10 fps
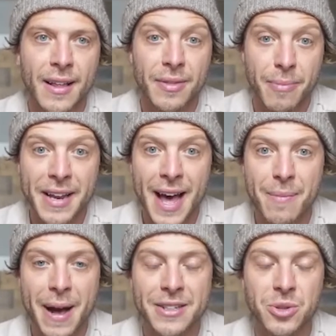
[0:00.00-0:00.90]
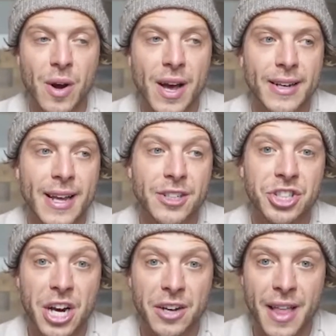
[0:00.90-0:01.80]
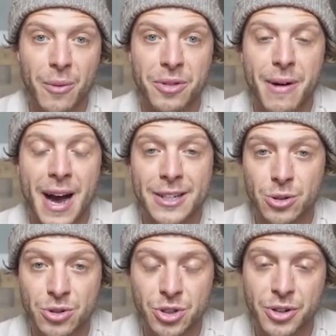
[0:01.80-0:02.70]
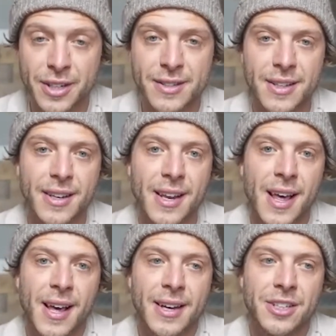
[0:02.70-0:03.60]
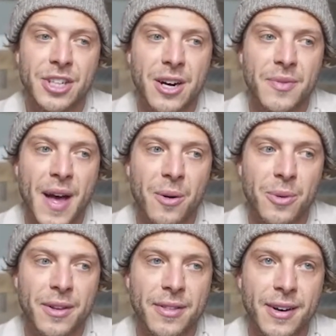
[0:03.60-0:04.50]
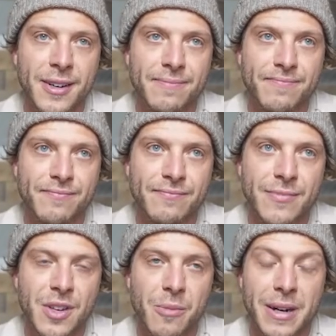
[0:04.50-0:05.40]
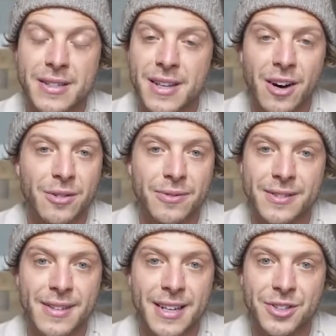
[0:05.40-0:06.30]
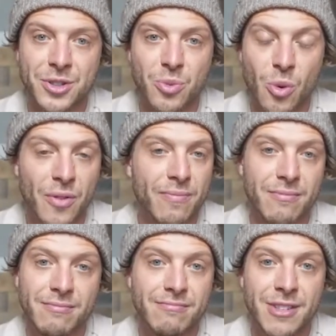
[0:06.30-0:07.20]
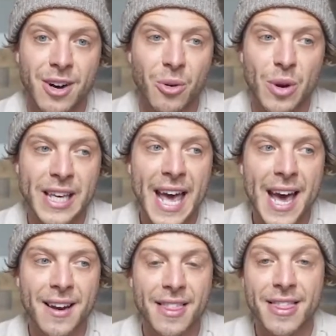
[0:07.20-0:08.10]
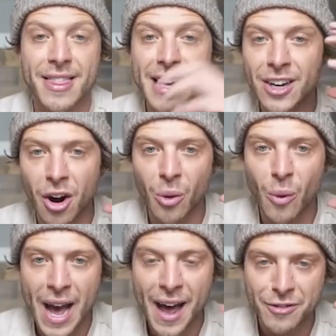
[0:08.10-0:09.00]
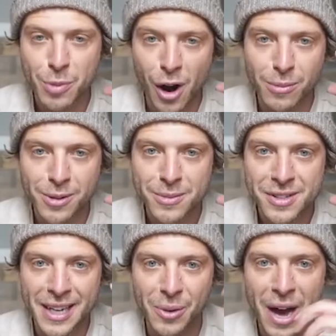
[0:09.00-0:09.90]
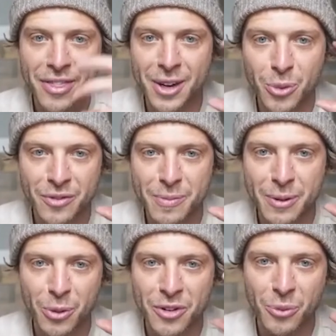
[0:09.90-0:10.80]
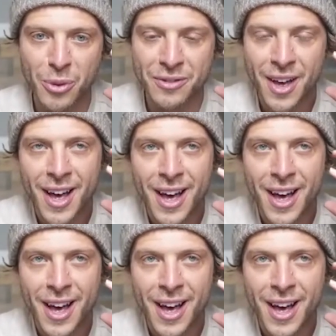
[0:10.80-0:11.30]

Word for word: my dad passing away and, and, sharing that with my high school students and sharing that with um, you know myself and and just what you know we can't think our way out of problems like i think we've been we've we've